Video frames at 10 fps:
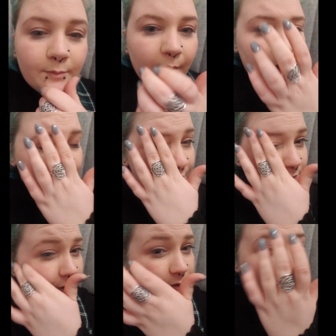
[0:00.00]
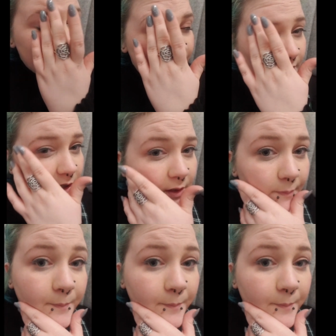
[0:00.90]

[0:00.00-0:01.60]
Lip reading: My eyebrows gone a bit funny,